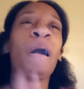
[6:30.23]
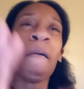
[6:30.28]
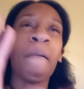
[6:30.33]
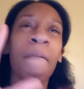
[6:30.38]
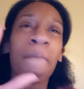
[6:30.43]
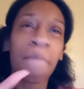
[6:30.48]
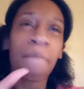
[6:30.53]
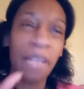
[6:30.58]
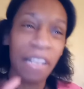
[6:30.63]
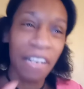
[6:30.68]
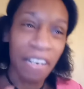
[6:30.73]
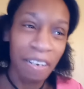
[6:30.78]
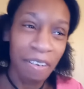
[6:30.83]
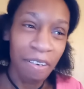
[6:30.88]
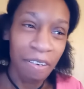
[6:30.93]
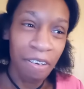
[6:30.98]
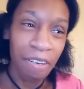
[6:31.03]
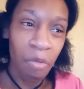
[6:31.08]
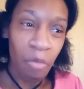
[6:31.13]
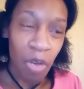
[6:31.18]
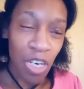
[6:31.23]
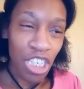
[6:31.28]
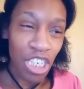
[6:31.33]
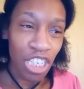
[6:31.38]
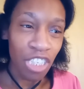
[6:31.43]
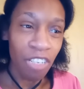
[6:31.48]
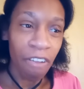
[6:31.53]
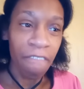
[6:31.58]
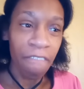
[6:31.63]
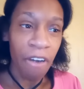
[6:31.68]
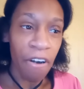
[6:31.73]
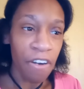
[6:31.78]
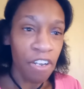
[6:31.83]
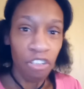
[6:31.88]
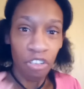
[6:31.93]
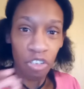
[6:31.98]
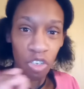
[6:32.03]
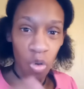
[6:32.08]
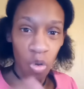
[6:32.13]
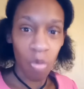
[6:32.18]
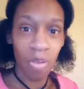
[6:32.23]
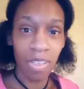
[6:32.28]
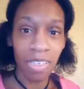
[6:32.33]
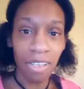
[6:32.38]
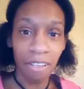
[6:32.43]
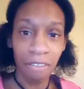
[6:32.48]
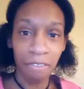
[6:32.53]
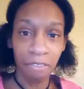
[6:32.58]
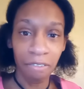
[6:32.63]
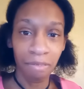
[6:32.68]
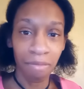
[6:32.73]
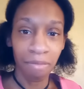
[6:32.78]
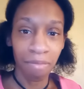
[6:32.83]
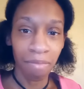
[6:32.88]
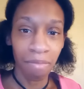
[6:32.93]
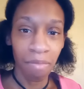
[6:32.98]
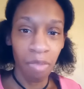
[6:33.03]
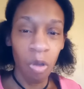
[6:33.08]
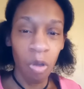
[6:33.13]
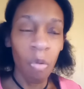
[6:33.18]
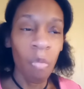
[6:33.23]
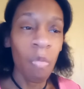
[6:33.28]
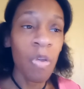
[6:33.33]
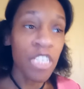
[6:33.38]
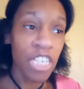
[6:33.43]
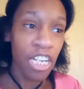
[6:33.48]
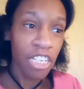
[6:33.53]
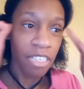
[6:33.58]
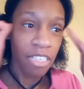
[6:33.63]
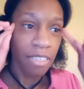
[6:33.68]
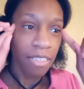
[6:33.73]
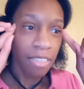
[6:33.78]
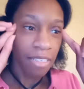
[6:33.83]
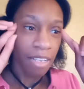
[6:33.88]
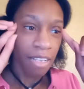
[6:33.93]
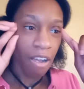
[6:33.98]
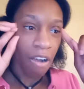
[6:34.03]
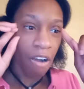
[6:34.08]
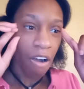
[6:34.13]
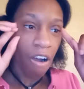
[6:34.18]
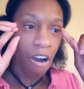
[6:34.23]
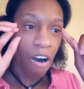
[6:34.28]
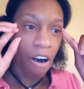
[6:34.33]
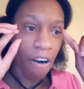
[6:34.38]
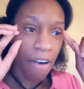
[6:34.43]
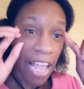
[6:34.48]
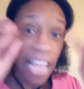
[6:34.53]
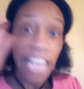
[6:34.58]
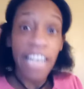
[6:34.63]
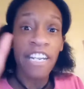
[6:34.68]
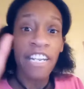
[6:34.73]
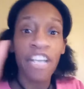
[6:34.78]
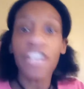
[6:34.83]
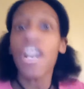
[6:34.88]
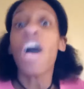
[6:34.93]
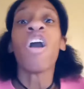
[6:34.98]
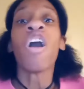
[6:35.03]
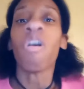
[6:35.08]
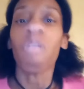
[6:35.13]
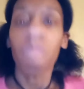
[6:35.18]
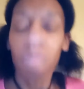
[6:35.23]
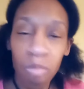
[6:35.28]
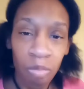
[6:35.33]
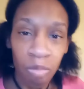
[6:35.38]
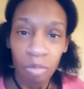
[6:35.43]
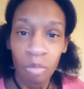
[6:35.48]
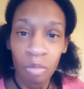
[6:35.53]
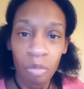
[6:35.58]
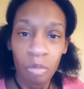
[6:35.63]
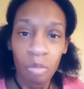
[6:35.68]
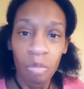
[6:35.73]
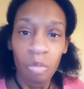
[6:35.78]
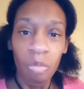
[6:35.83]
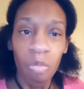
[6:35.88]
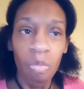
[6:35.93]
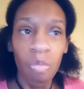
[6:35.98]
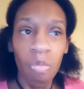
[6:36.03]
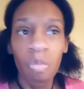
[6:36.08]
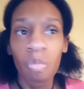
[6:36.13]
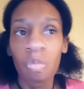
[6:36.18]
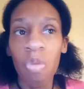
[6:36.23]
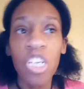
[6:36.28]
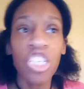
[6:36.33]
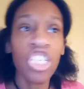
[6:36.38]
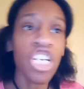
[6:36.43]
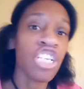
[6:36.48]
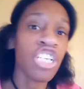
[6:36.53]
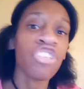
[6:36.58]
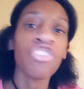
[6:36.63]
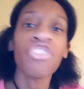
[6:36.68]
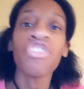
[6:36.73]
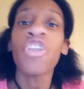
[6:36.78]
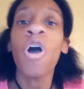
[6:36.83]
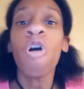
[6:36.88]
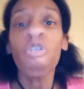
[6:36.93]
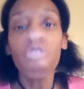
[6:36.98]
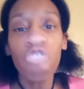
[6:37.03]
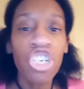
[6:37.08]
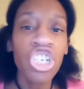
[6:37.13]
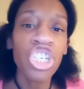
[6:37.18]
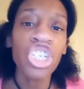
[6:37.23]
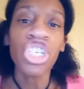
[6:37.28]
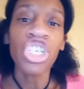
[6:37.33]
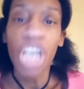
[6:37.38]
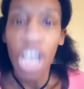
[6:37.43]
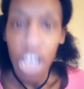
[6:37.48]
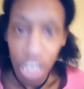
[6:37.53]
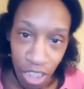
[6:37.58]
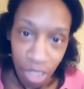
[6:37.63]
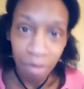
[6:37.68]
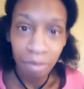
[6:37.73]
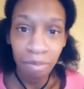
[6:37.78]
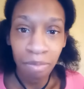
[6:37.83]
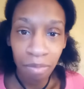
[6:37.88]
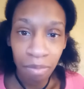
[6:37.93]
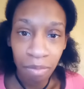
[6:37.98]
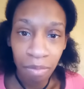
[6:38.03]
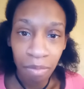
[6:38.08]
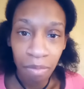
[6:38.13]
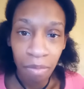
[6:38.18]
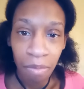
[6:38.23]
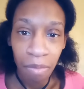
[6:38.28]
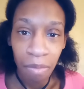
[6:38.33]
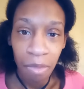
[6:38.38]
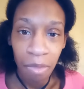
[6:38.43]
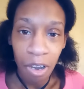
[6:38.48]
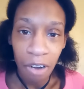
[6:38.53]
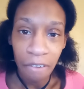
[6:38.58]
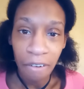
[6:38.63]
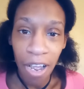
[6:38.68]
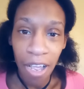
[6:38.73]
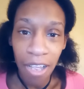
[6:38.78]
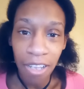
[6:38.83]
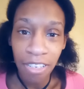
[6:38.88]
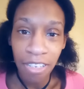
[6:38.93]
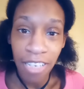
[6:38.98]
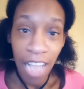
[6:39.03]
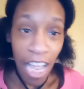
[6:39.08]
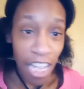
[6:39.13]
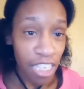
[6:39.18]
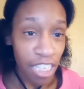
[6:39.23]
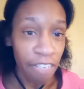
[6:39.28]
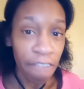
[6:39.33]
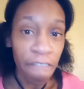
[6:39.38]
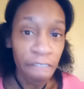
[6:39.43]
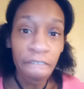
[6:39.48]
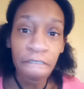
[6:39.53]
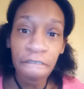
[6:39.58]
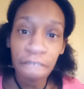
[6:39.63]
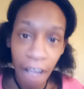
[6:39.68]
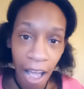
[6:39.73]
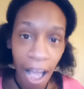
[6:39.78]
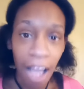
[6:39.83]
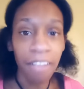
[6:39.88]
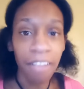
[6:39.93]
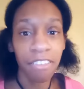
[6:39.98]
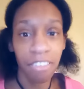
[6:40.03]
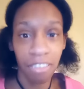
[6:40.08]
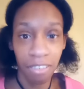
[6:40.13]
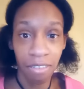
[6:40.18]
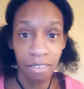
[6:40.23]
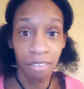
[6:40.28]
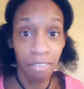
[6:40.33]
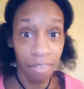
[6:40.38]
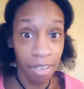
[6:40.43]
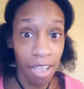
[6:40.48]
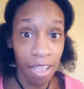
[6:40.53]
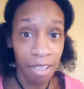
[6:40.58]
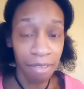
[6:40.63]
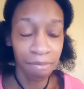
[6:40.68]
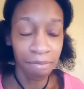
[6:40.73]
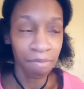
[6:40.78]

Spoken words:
But witches are very intuitive. We just are in the know. We just know shit. All right? That's a fact. Okay?